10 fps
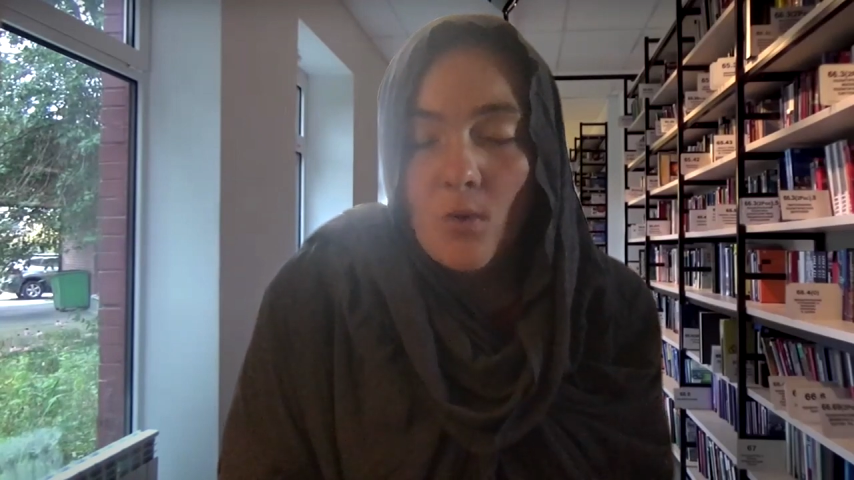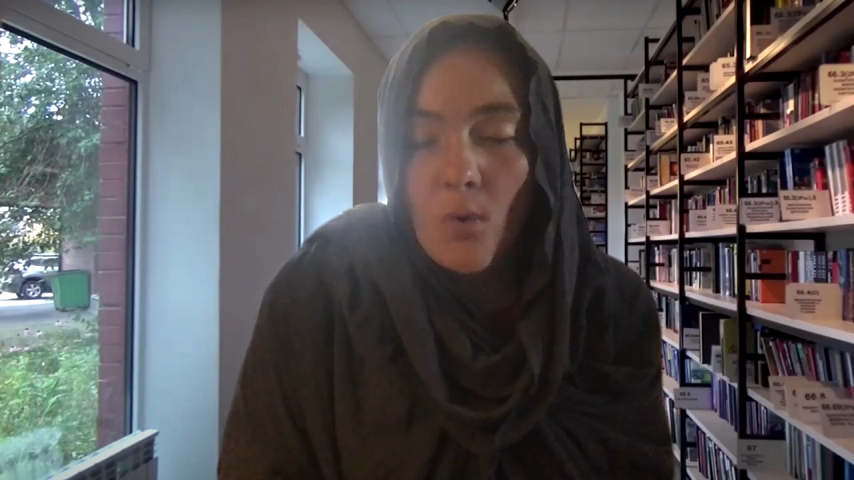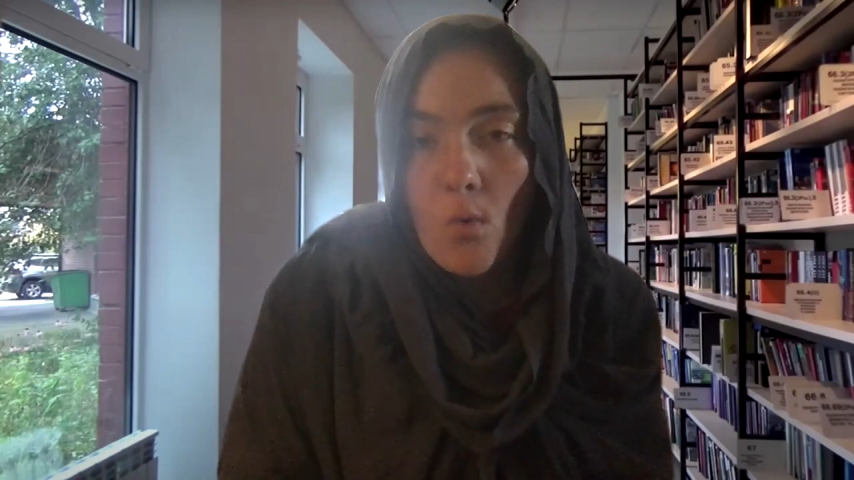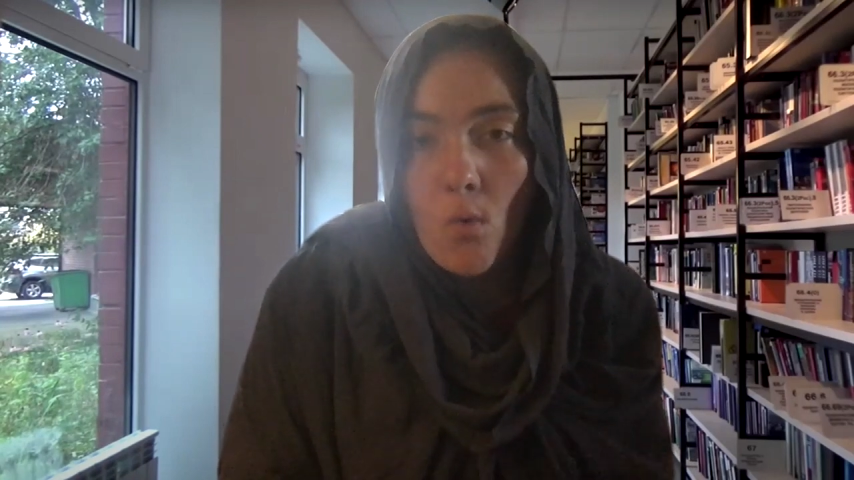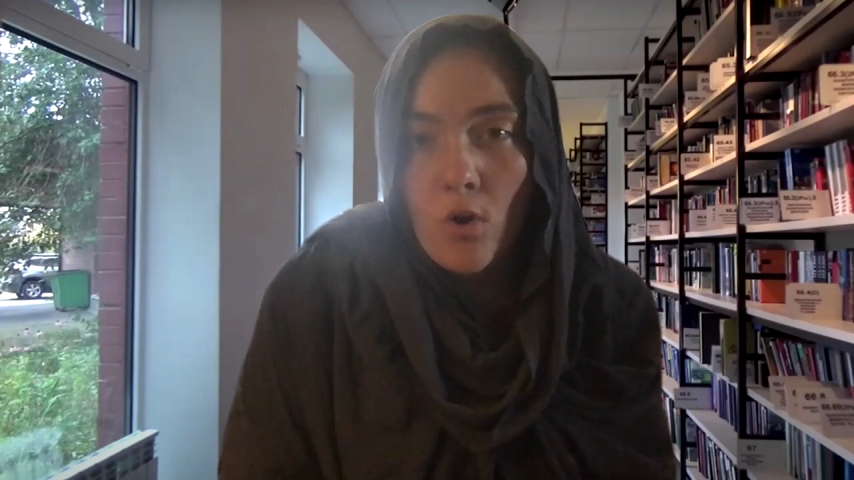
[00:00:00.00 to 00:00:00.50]

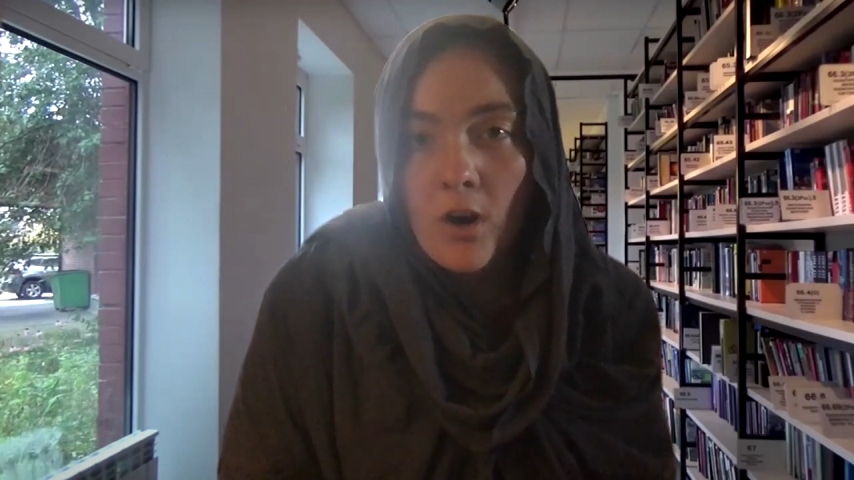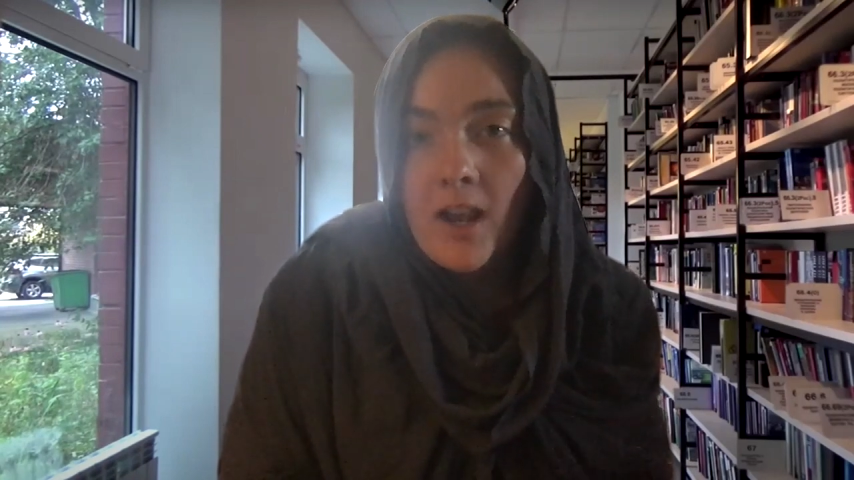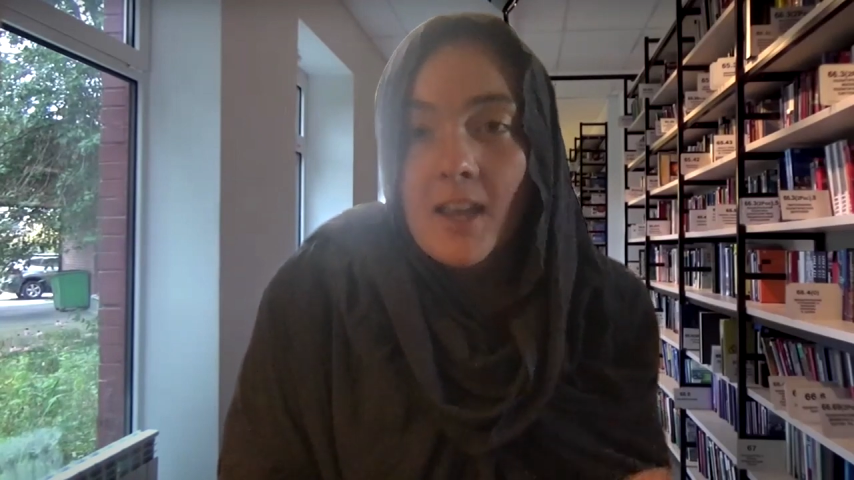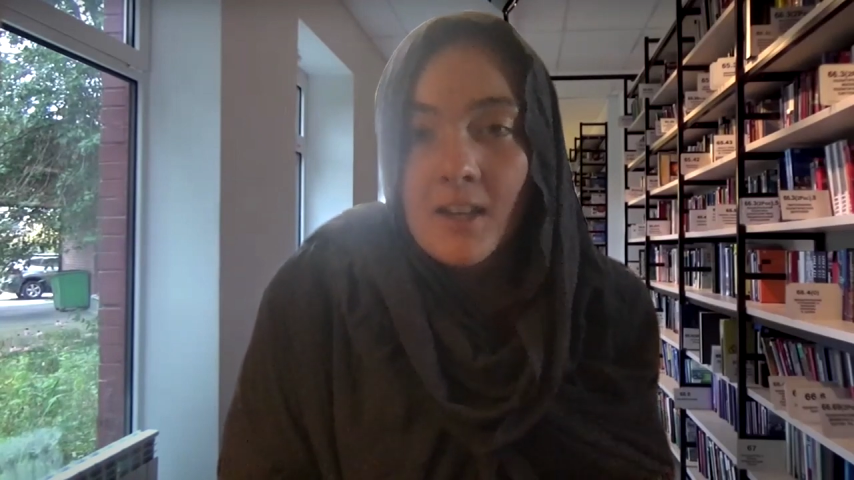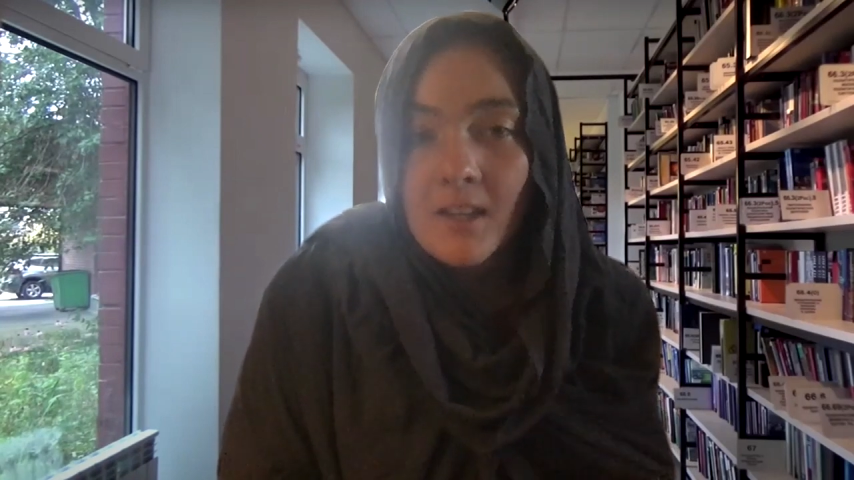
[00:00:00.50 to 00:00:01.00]
or
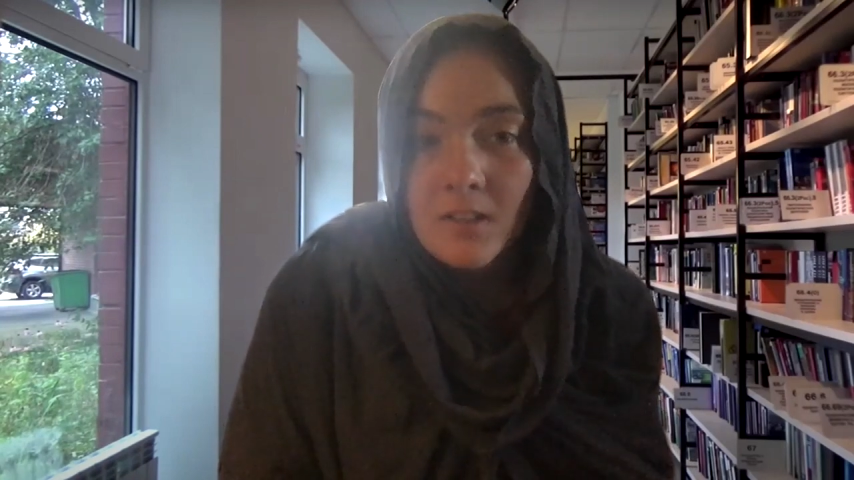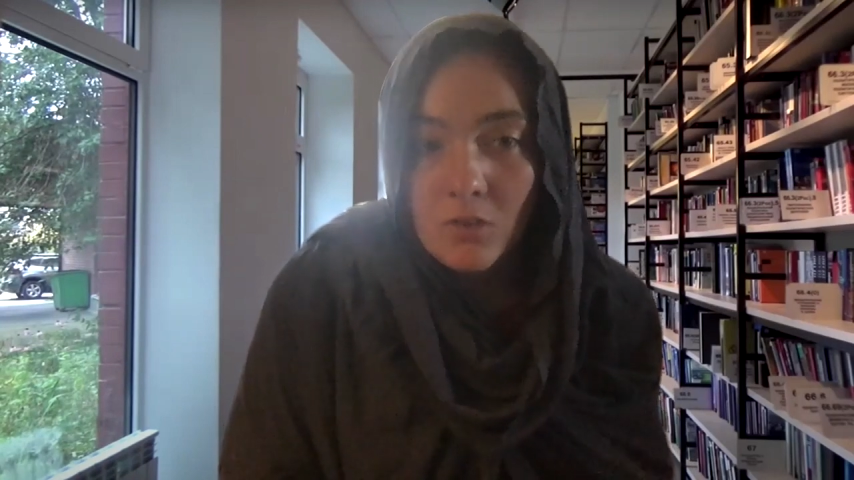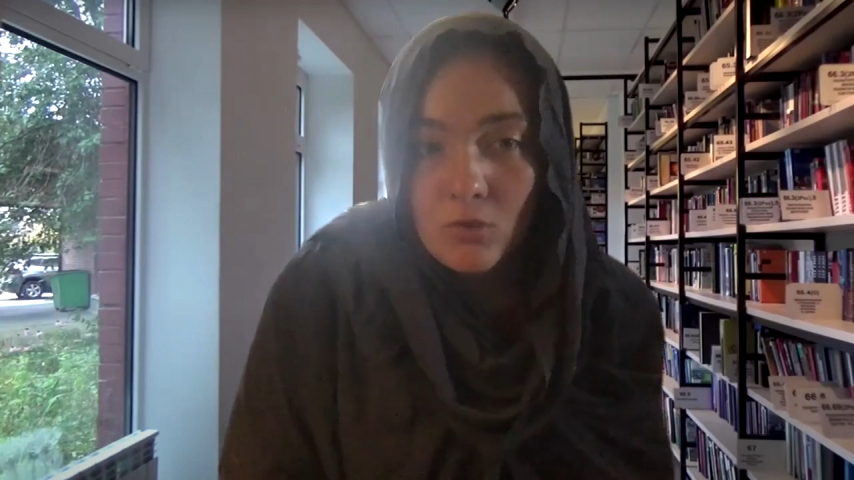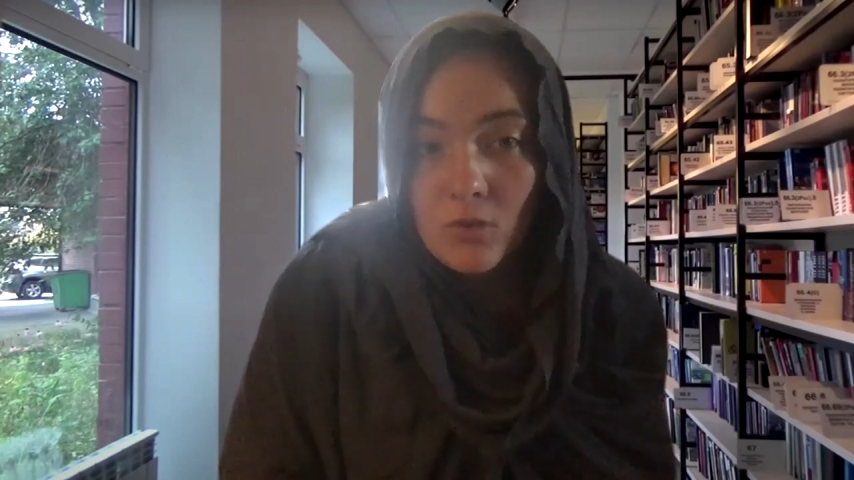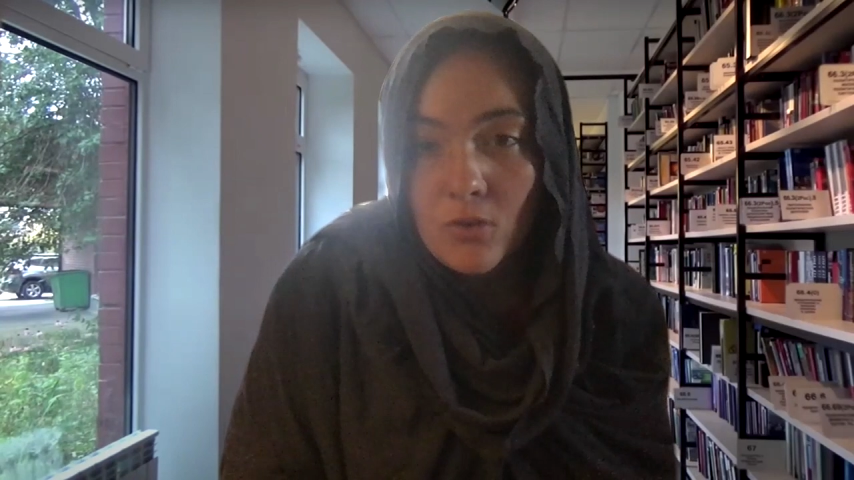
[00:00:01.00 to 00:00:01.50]
it is
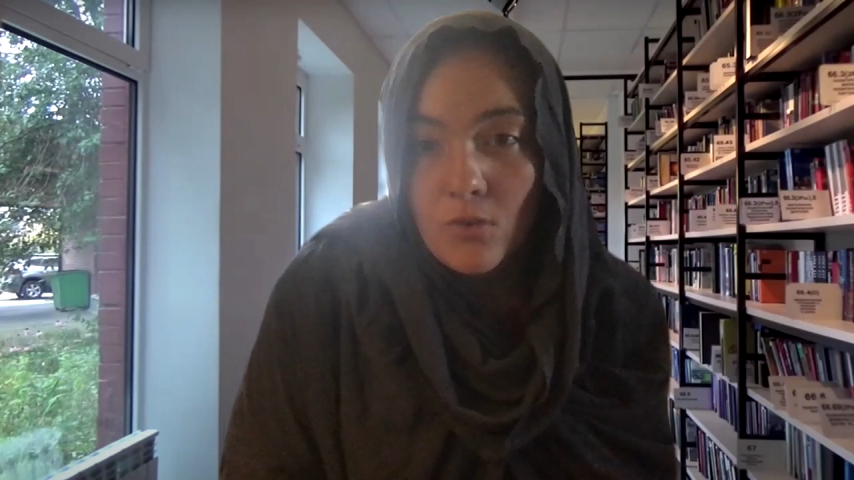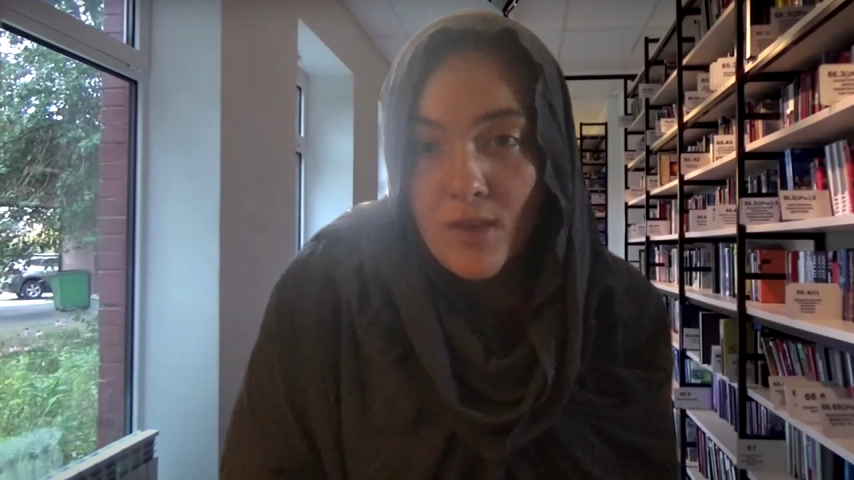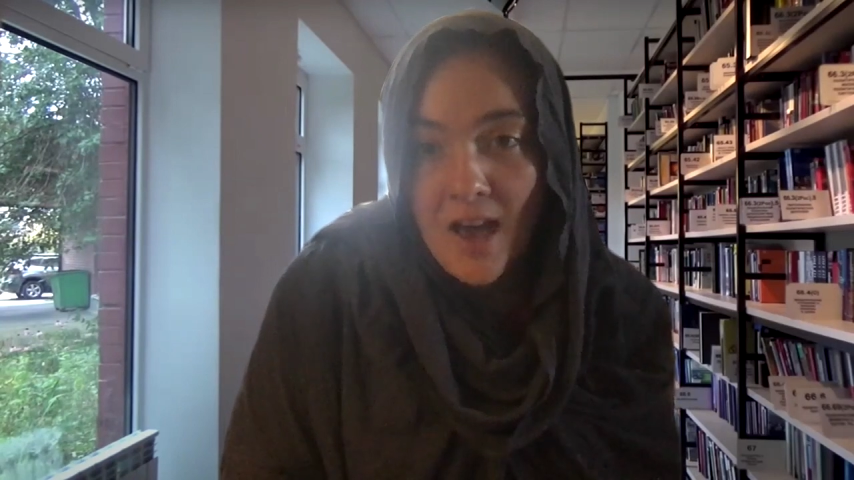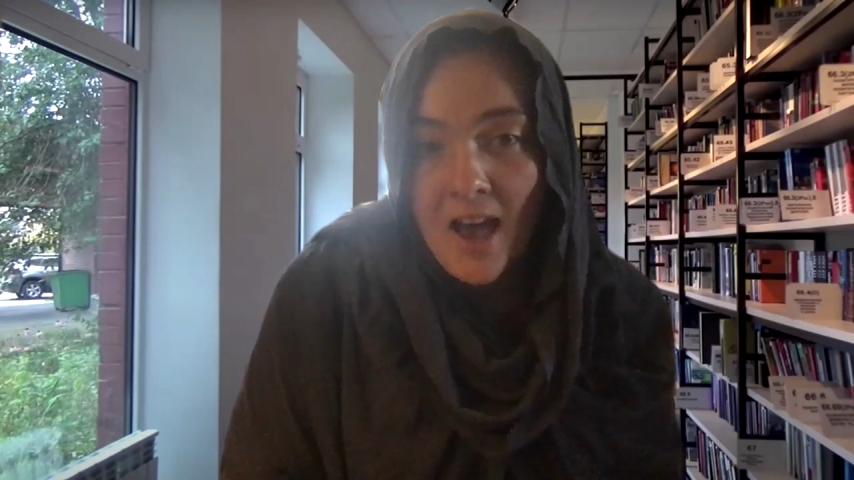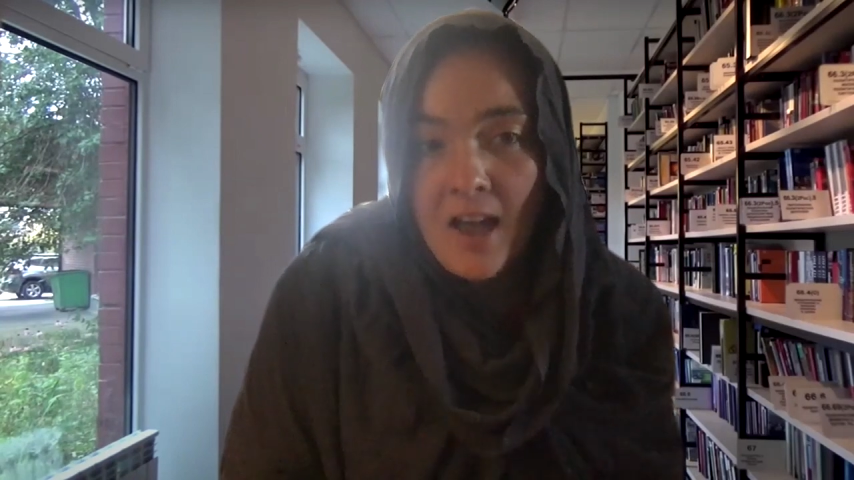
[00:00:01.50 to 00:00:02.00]
true
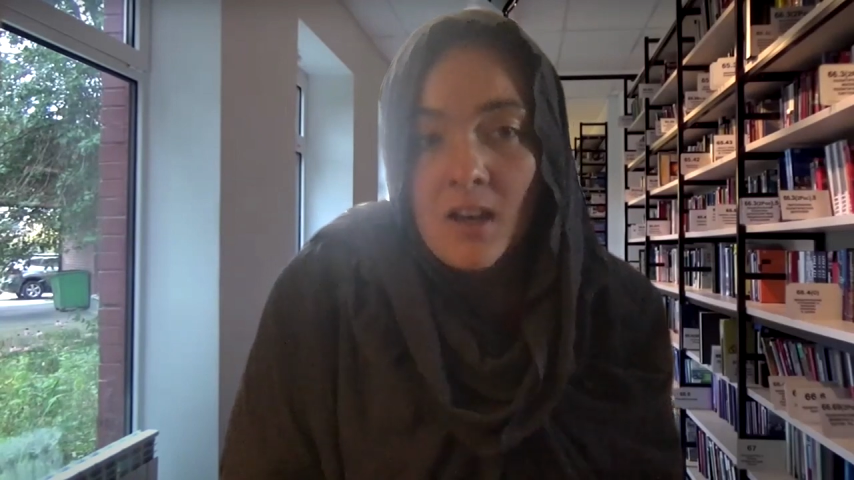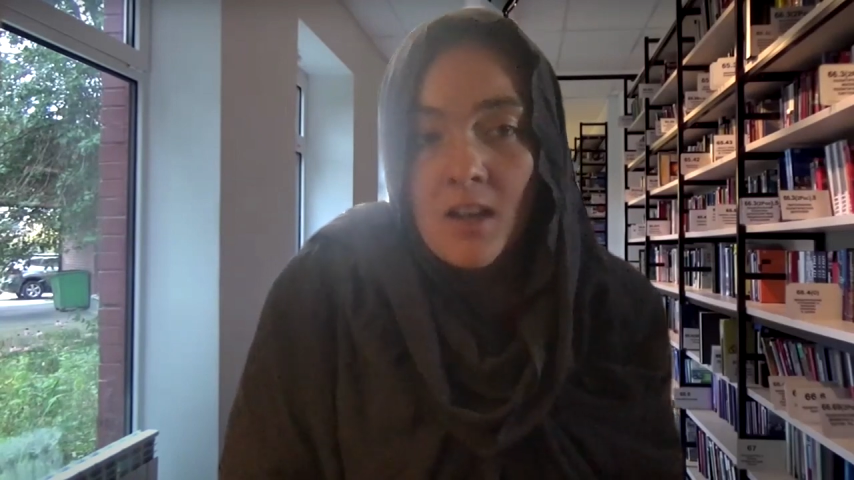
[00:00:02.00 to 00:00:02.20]
that,